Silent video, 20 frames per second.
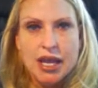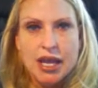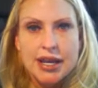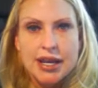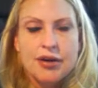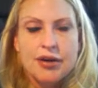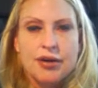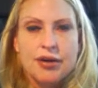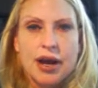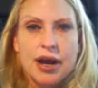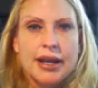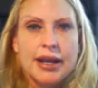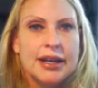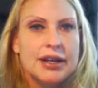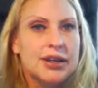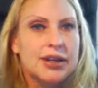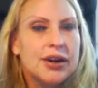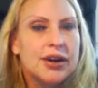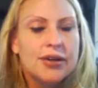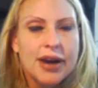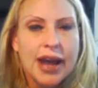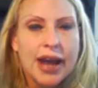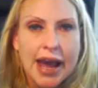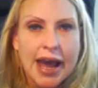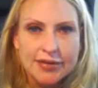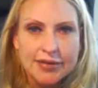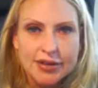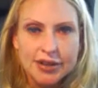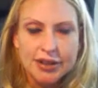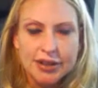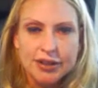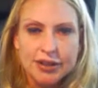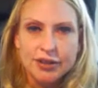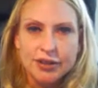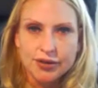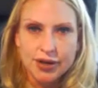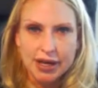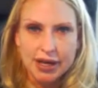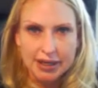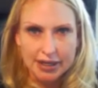Now, again, you don't have to
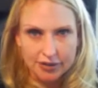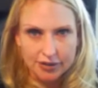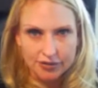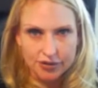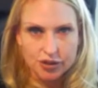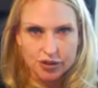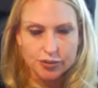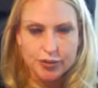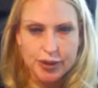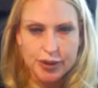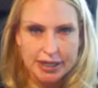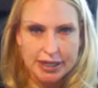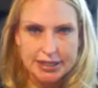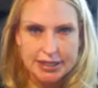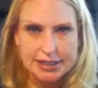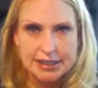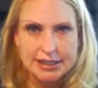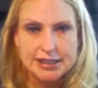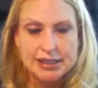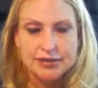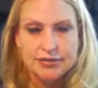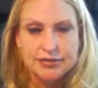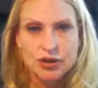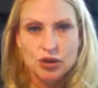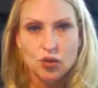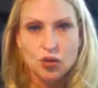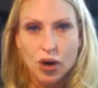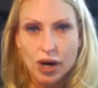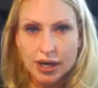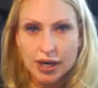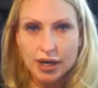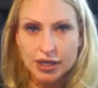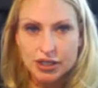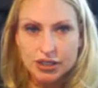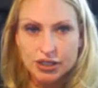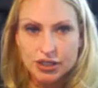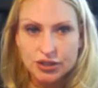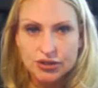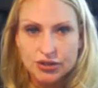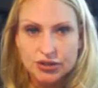include any of your appendices. If you wanted to
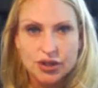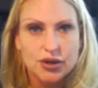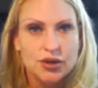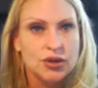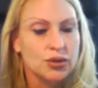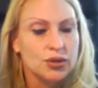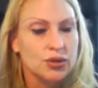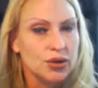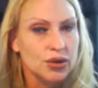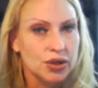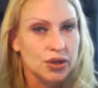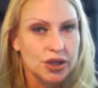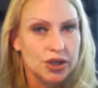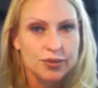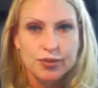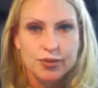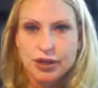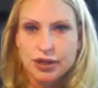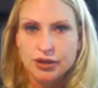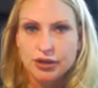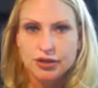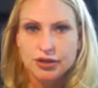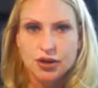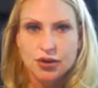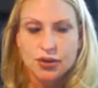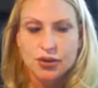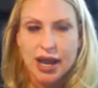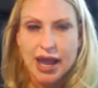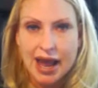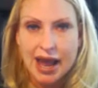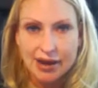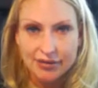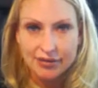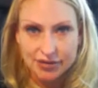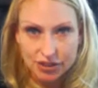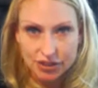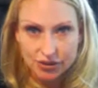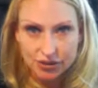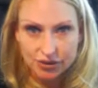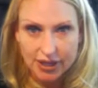do so, you could, but you don't have to
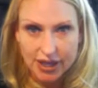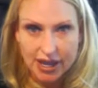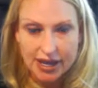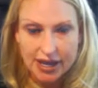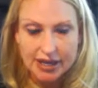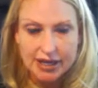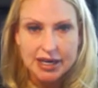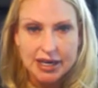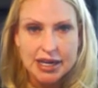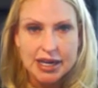do that.